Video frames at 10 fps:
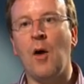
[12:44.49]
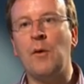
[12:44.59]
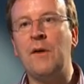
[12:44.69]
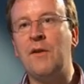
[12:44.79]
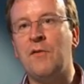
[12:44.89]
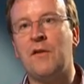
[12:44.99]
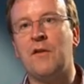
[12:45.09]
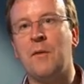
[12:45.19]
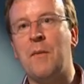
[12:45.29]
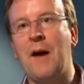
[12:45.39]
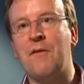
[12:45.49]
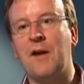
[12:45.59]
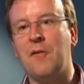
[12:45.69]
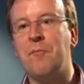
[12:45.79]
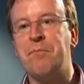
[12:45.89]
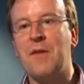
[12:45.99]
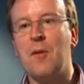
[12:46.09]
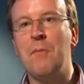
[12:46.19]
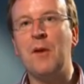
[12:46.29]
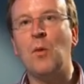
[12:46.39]
We even envisaged them having
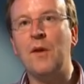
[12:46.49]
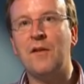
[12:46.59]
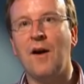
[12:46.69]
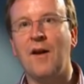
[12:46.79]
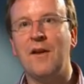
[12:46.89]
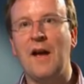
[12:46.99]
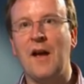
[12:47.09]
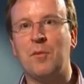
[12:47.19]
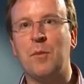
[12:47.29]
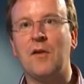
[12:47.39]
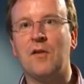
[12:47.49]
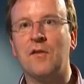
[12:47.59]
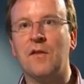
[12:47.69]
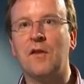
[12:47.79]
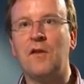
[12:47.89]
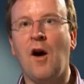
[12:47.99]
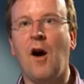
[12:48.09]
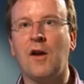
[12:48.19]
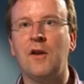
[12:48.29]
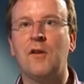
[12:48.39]
midwinter expeditions in the
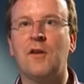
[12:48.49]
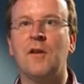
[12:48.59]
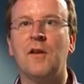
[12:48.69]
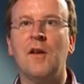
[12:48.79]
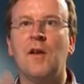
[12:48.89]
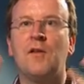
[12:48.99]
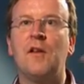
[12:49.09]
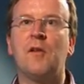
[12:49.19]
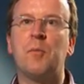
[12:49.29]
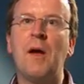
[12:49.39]
dark, and you can see this